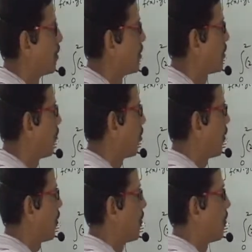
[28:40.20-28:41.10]
this
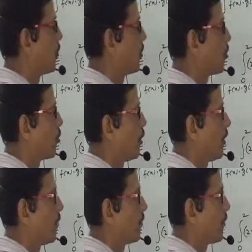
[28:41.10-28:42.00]
formula will work
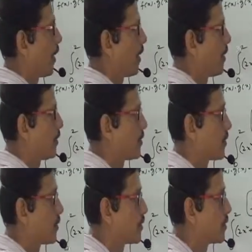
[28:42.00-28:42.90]
only if n is
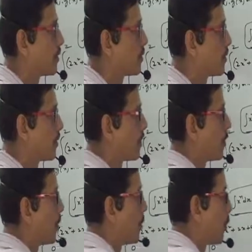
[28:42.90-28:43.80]

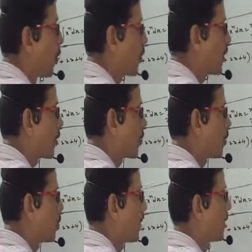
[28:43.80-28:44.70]
not equal
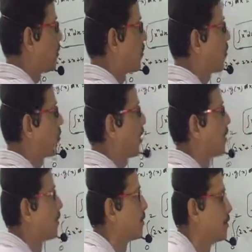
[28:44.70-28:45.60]
to -1. Okay,